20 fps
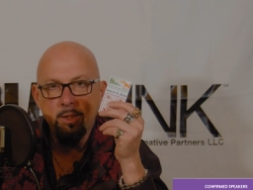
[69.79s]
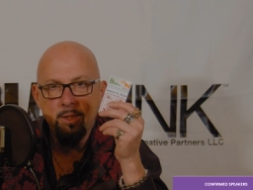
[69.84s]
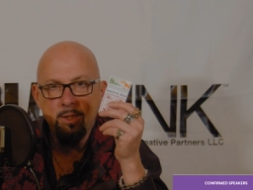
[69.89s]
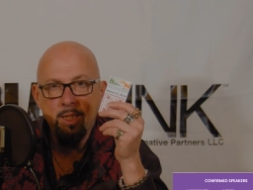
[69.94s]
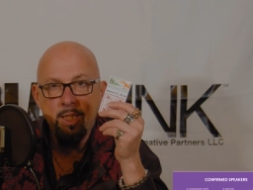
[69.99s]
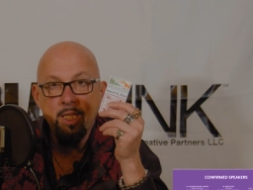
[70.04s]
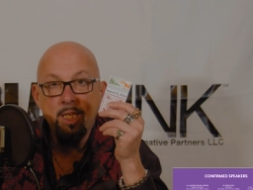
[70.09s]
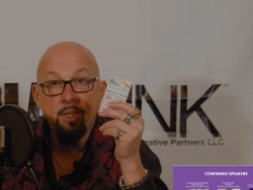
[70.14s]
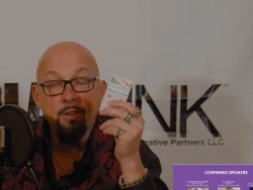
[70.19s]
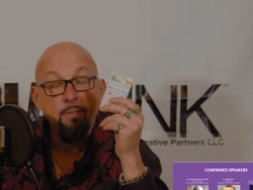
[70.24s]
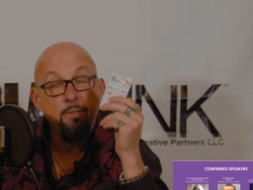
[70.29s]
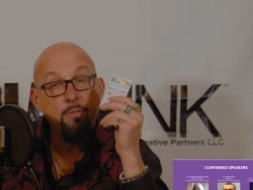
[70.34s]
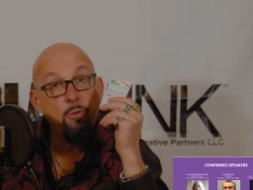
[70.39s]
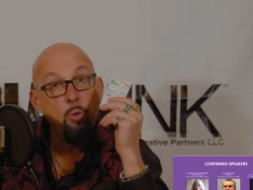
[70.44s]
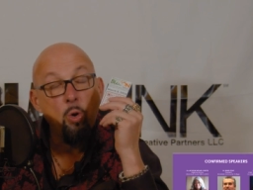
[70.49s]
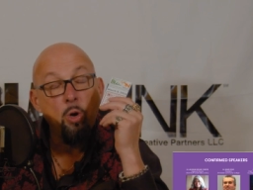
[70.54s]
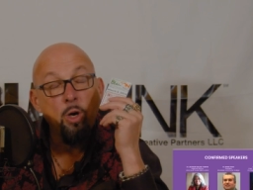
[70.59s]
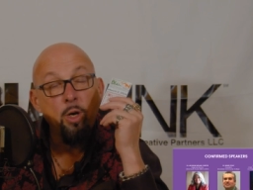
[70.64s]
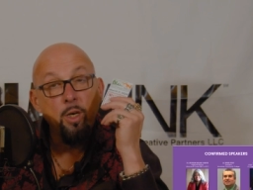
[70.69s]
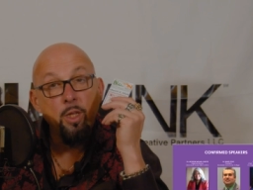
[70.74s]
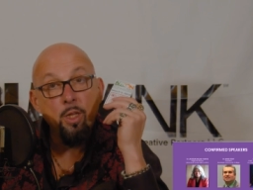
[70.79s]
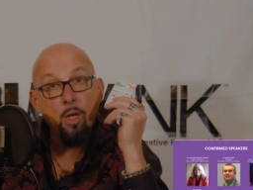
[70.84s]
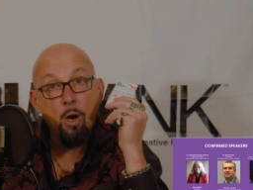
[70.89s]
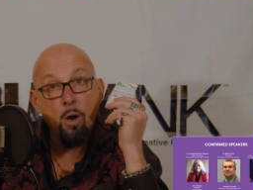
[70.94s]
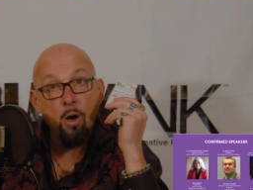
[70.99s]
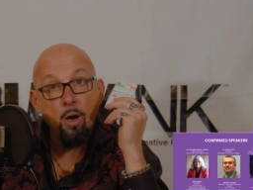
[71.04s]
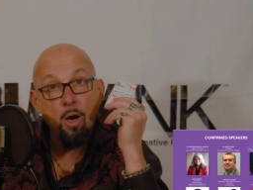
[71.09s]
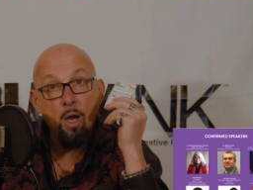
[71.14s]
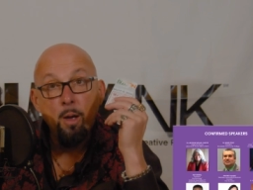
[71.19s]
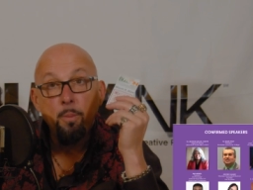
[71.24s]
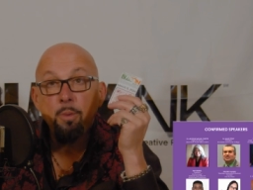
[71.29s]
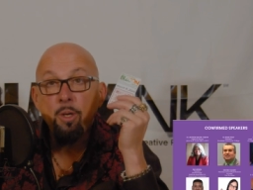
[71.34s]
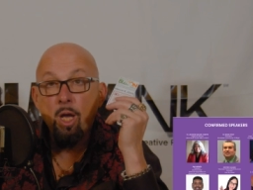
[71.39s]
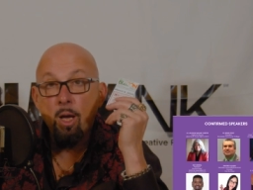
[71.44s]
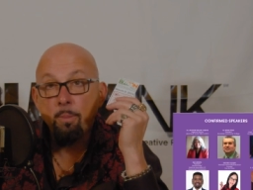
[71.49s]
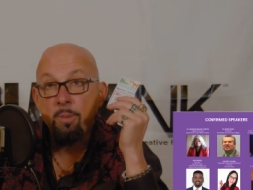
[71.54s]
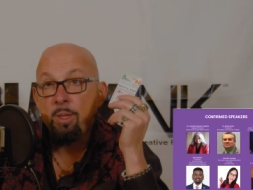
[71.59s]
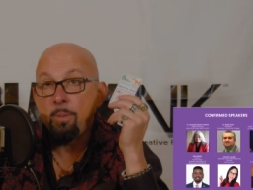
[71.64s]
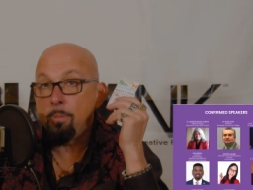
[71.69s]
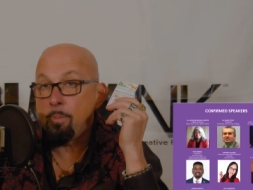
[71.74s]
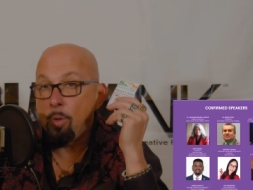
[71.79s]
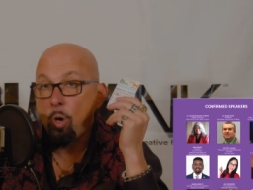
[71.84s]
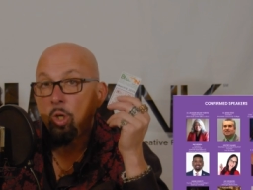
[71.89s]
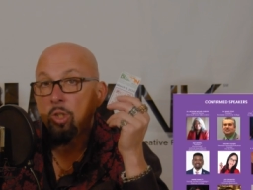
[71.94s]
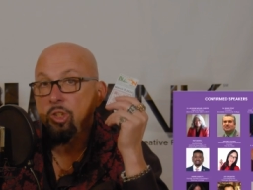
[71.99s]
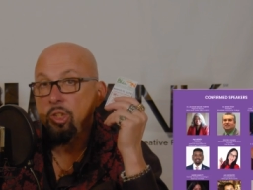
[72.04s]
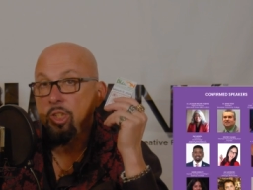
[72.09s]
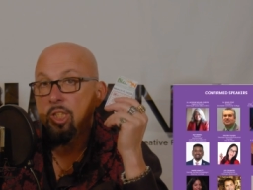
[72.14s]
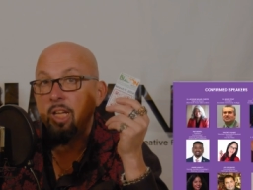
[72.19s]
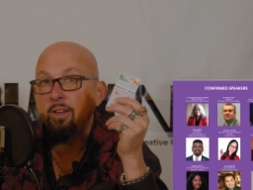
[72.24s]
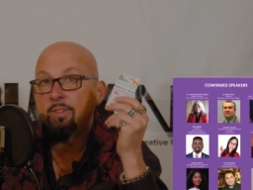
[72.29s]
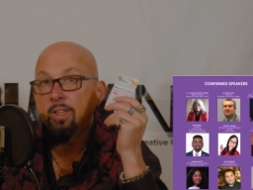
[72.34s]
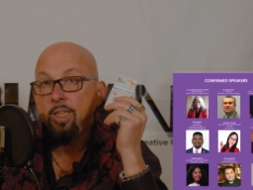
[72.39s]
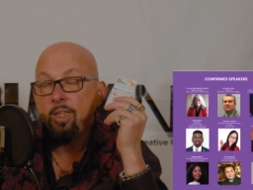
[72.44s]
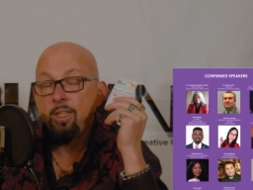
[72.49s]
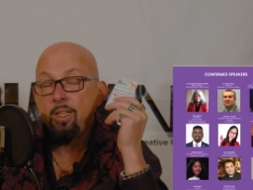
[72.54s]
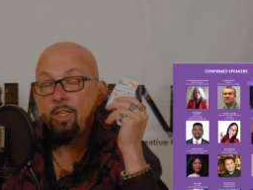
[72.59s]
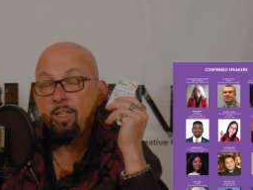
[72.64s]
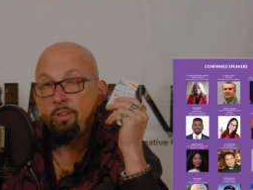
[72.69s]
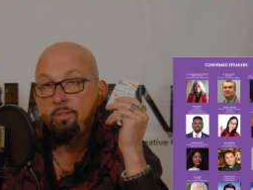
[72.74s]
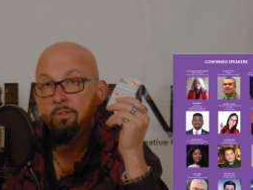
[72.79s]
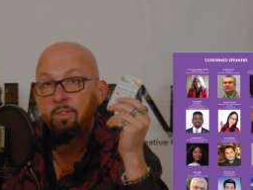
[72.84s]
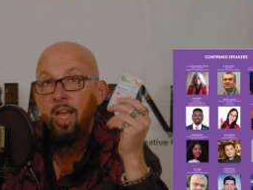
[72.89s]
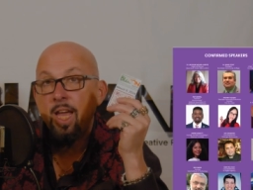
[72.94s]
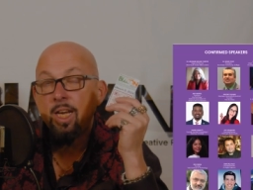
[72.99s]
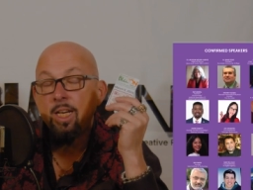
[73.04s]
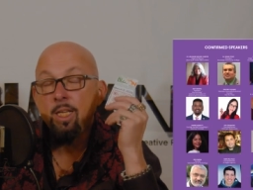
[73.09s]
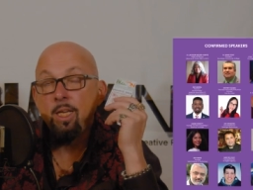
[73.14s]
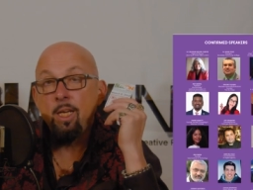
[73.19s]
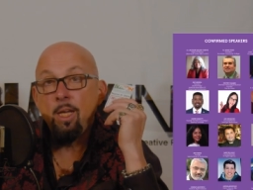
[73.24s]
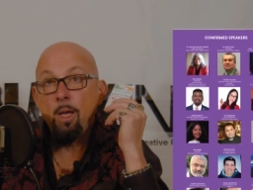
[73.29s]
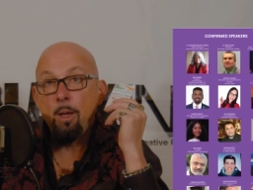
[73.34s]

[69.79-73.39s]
ticket for our upcoming March 11th event,